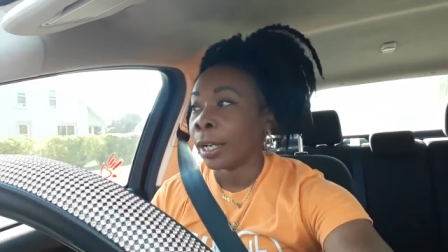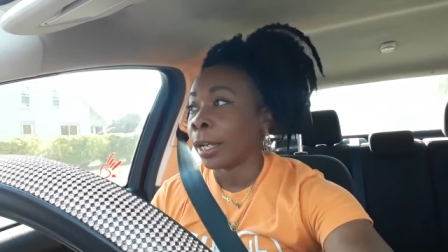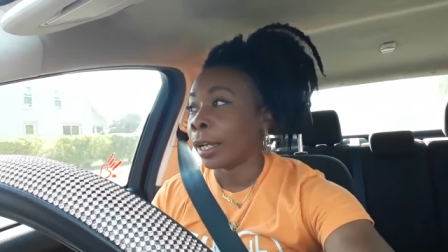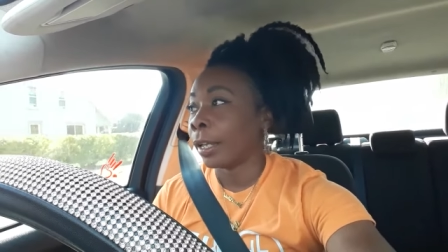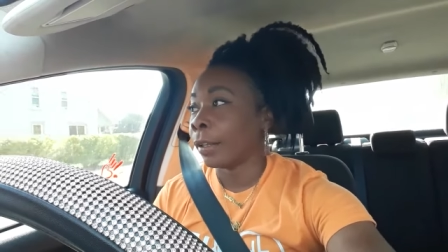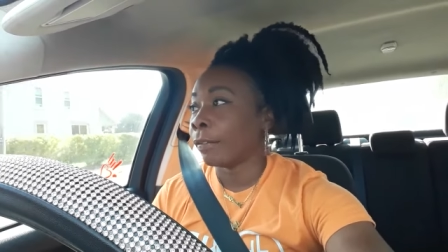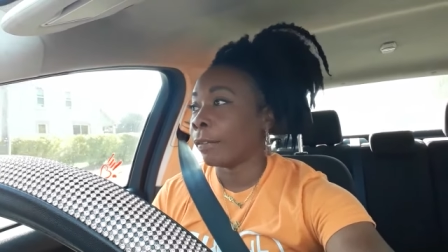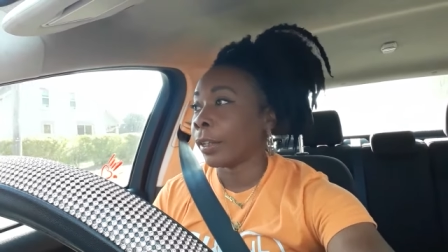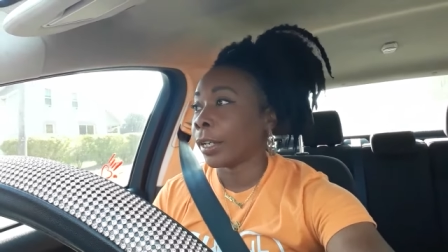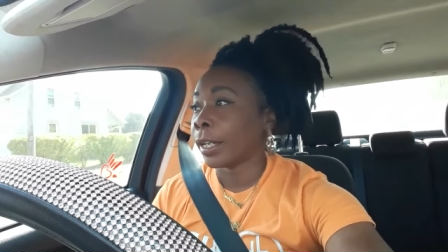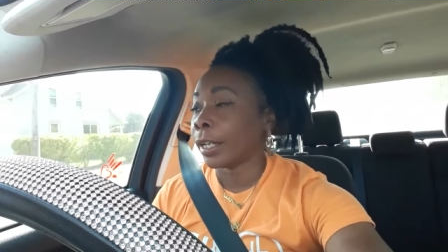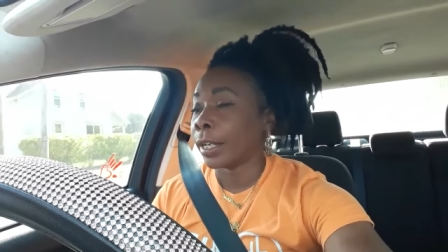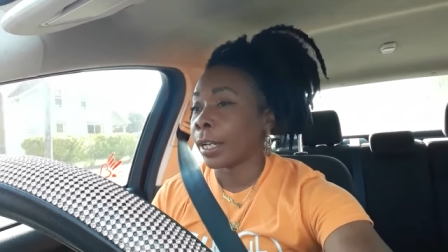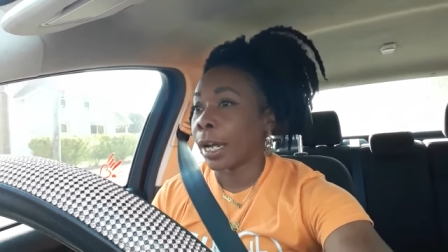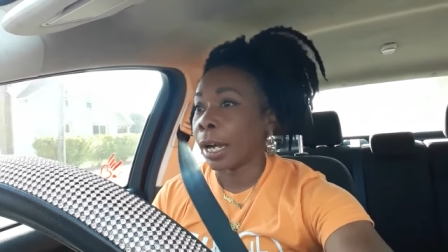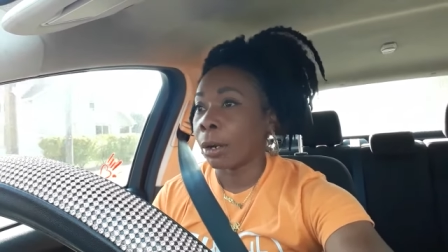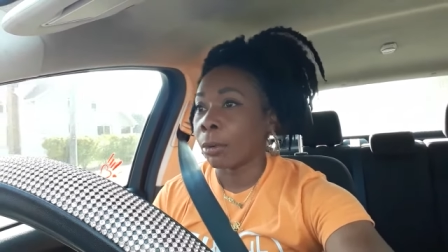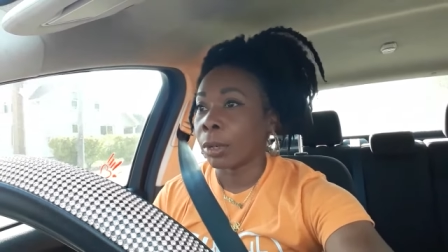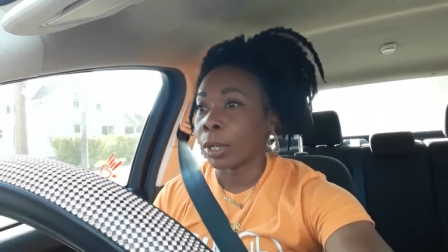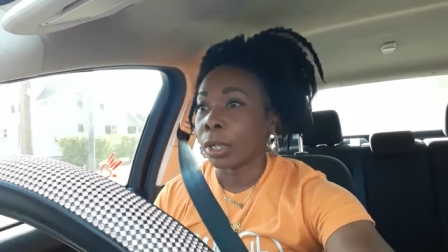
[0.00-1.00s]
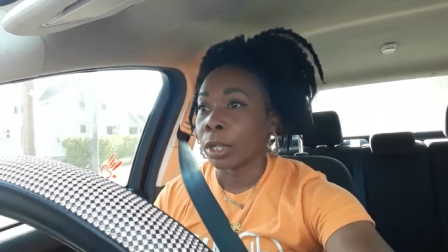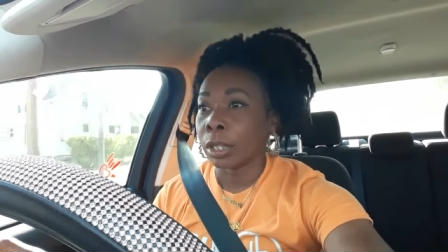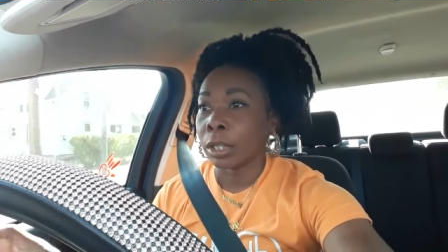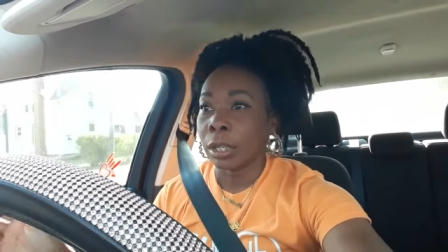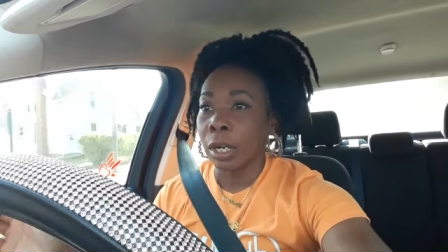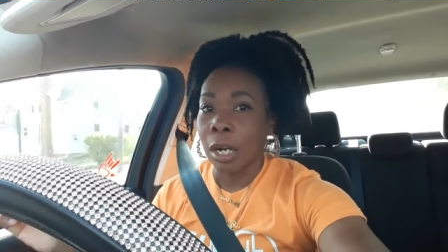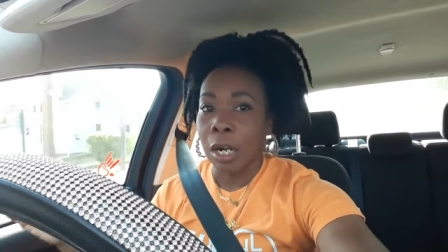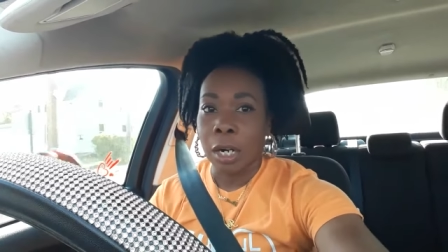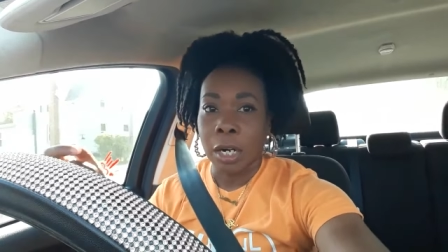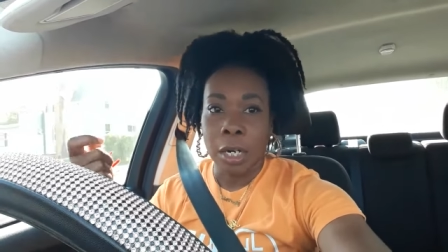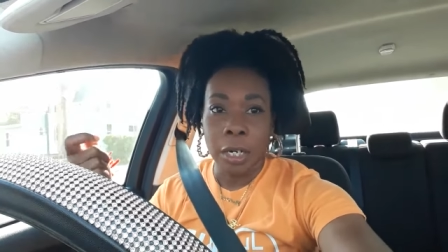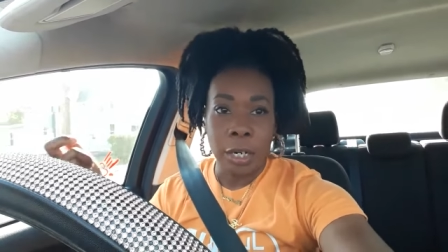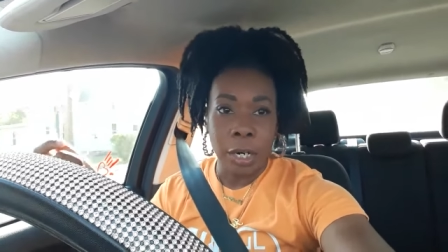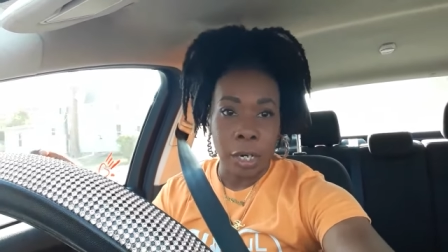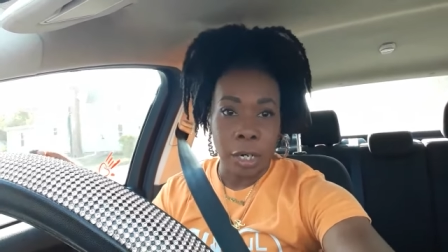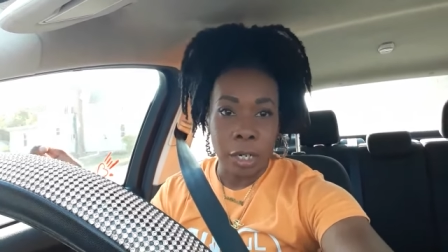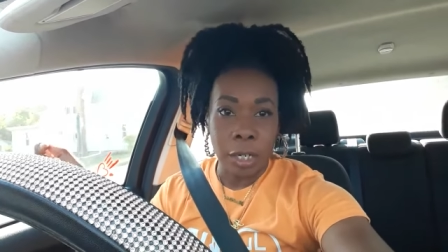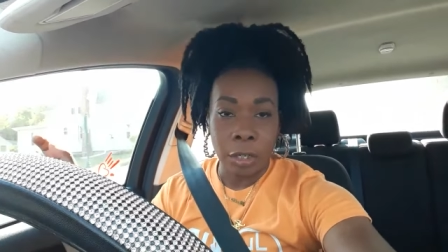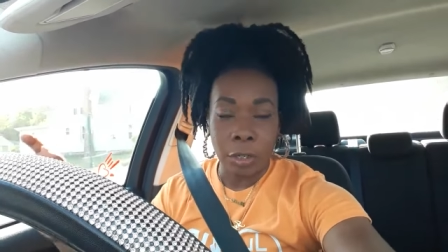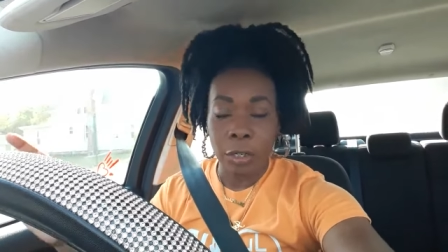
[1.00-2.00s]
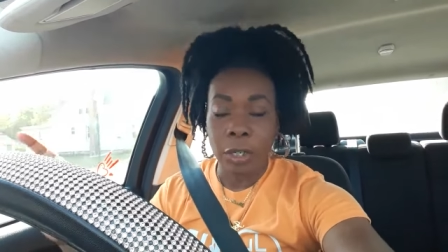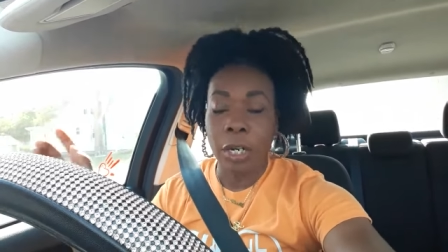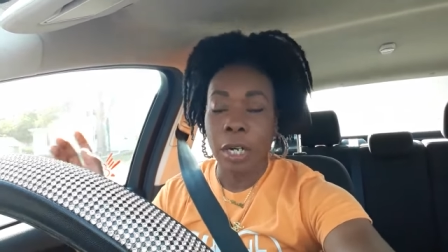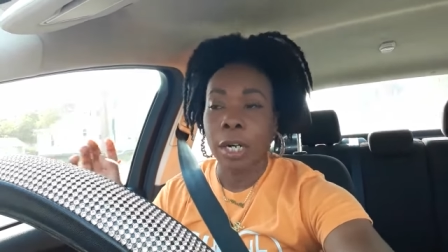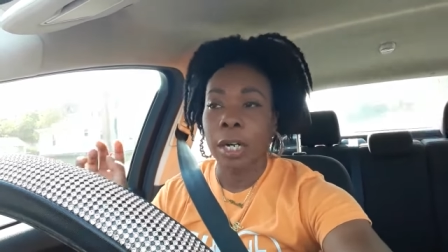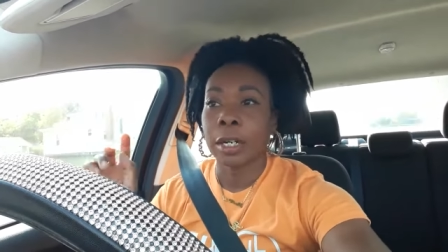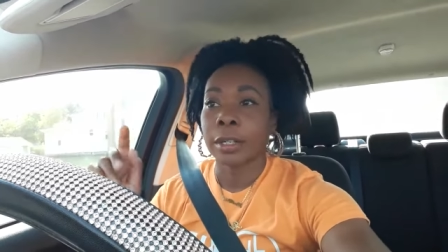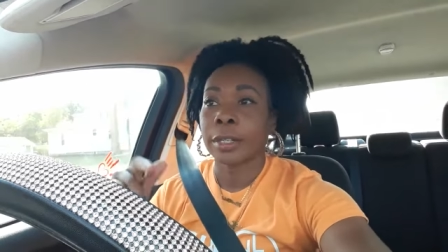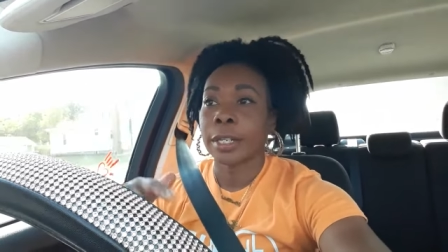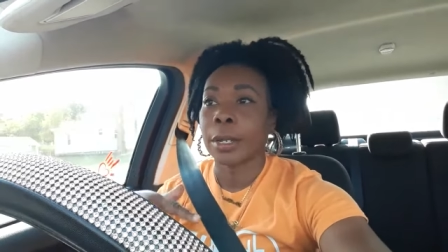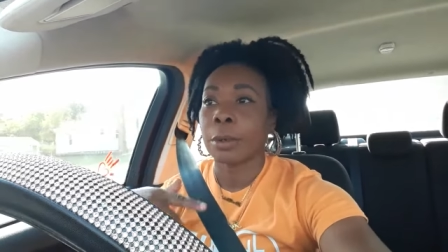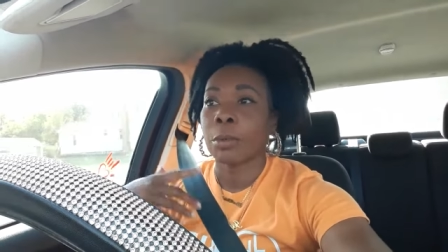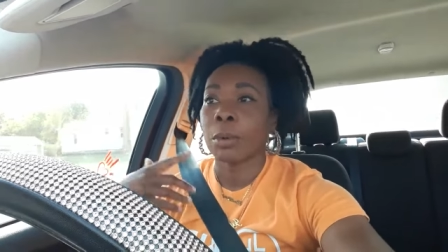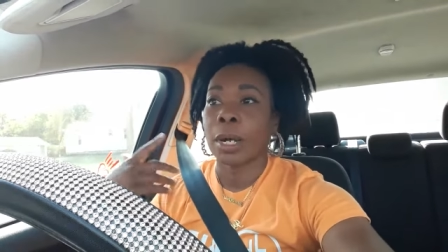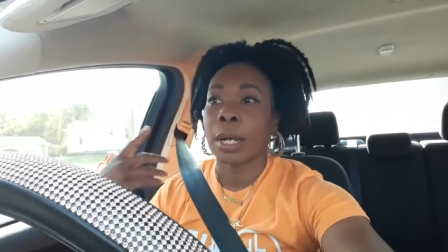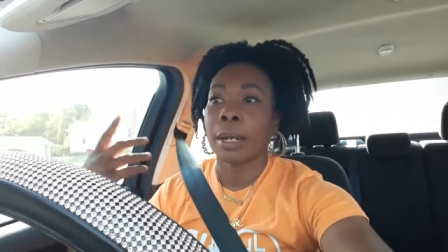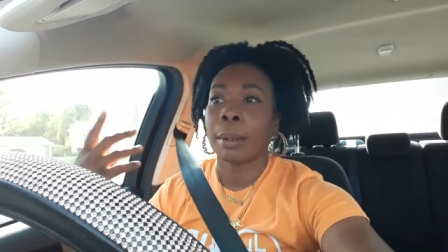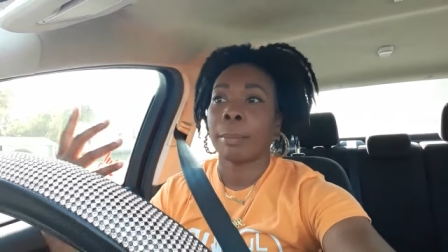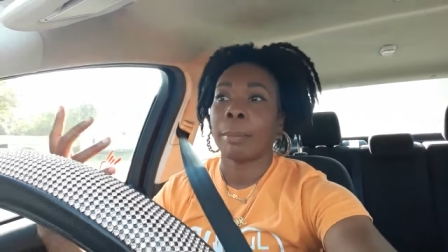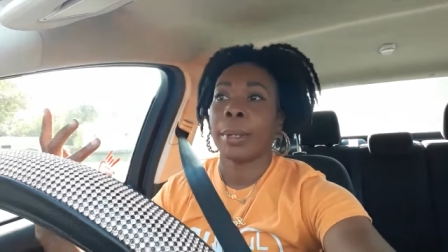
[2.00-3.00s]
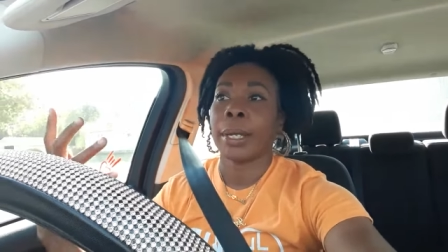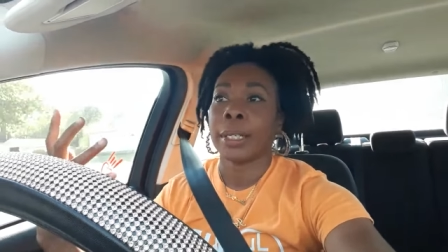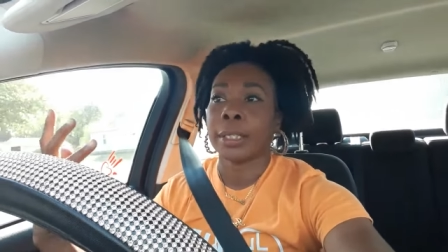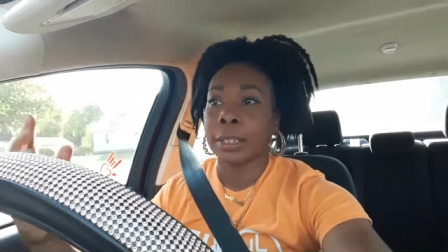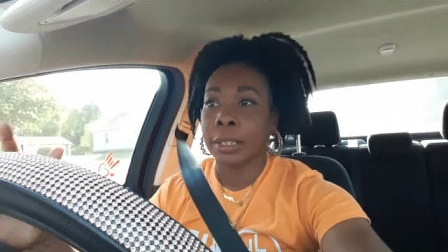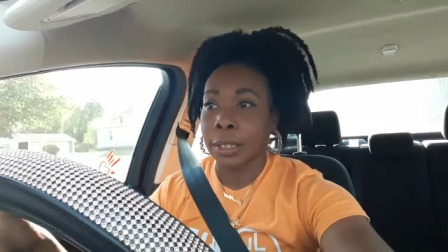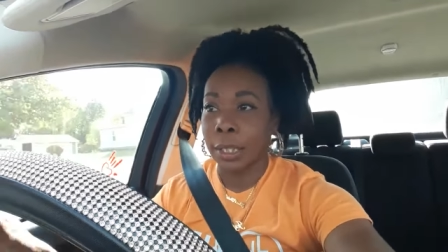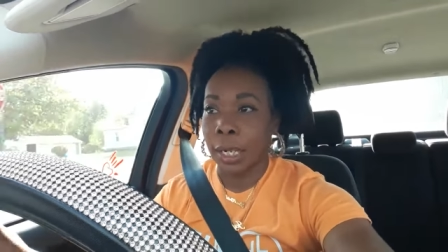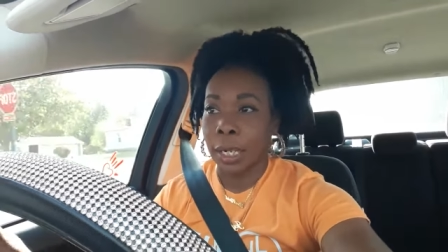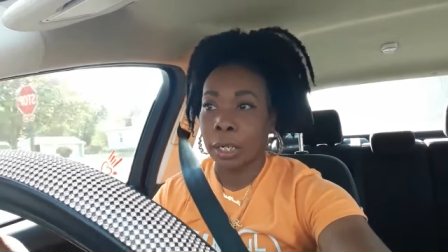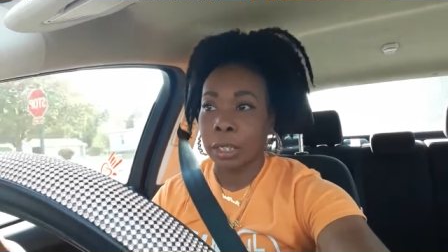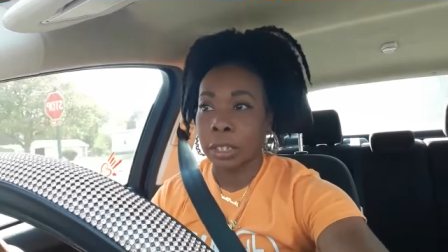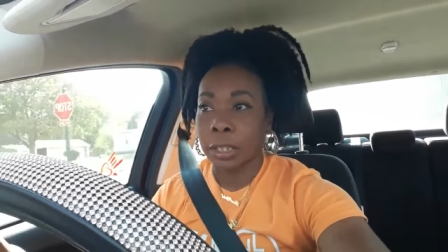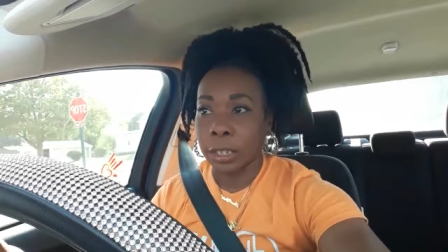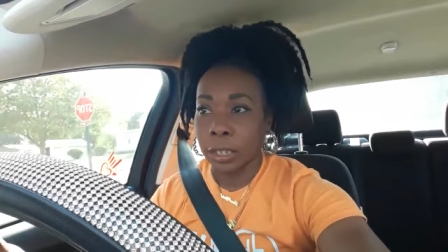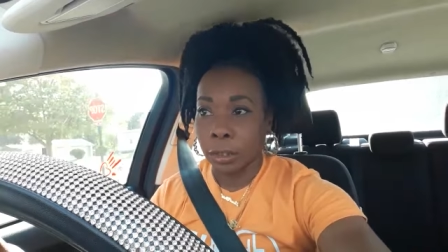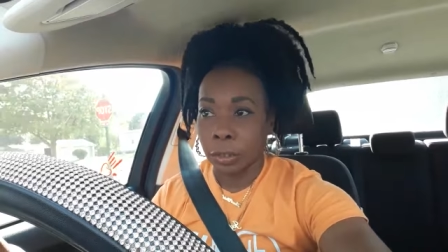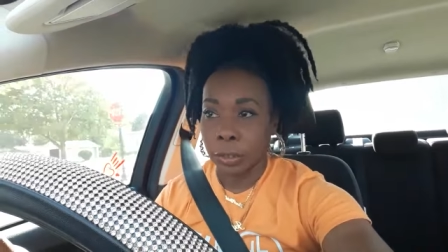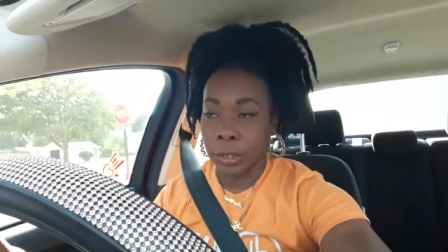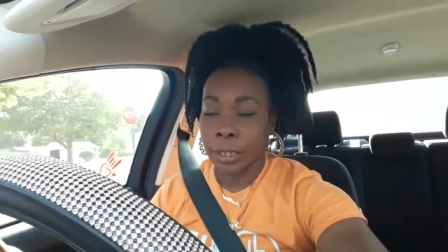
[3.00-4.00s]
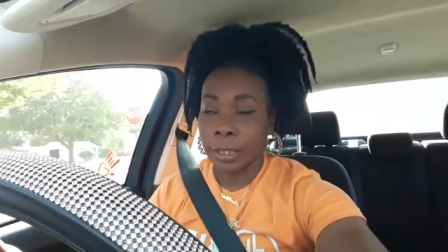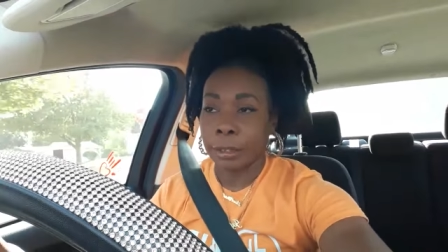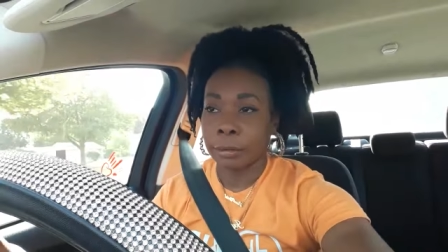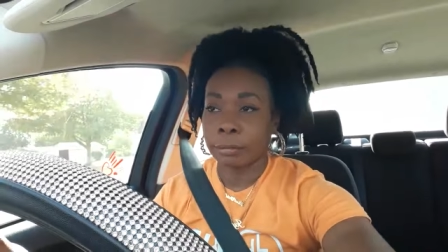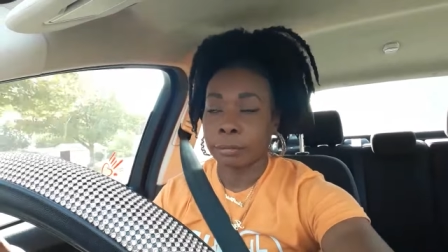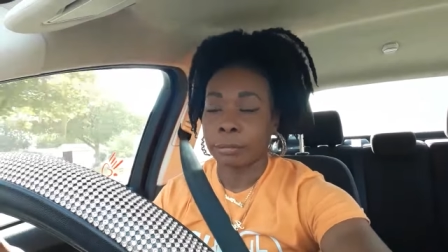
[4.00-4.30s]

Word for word: And then our guard, our color guard, they won best auxiliary.